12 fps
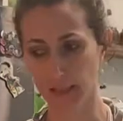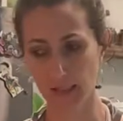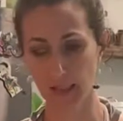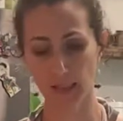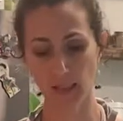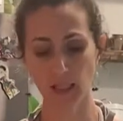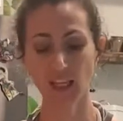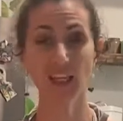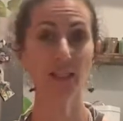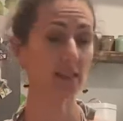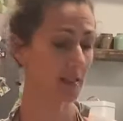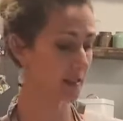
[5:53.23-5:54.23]
it's going to get
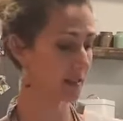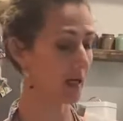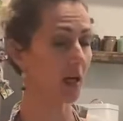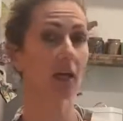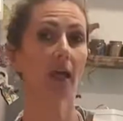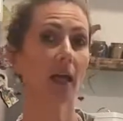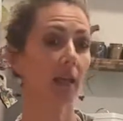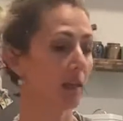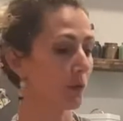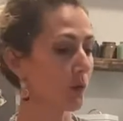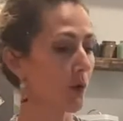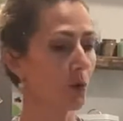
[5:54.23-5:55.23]
stuck in the
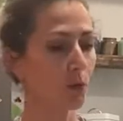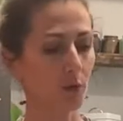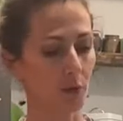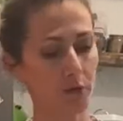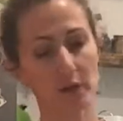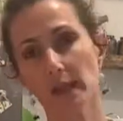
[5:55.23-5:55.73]
rollers,